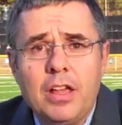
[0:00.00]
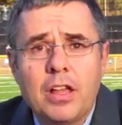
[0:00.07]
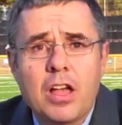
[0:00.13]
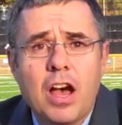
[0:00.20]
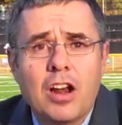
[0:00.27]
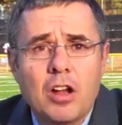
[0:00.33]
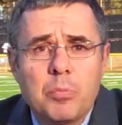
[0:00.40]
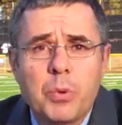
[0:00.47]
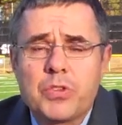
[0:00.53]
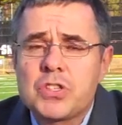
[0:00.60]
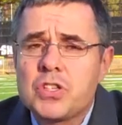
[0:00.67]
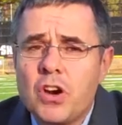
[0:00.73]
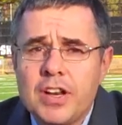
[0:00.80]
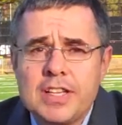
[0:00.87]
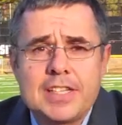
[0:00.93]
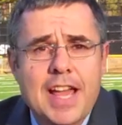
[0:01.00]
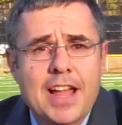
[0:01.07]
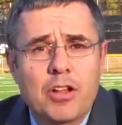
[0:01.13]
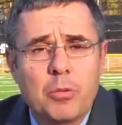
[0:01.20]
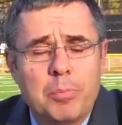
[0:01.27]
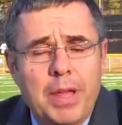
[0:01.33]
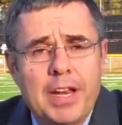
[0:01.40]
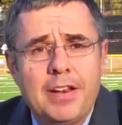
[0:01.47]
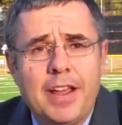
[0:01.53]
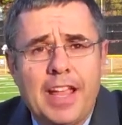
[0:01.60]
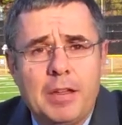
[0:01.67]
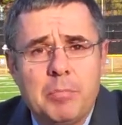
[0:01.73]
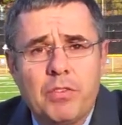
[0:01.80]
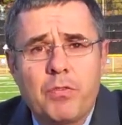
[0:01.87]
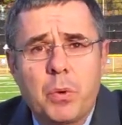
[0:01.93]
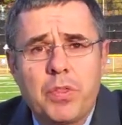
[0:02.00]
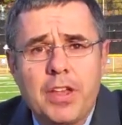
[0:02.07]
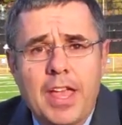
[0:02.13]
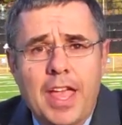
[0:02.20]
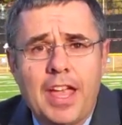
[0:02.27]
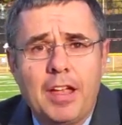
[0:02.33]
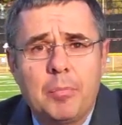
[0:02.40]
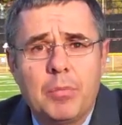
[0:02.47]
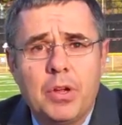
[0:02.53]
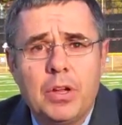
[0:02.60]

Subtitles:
caught up with starting tackle Ben Dame before the game.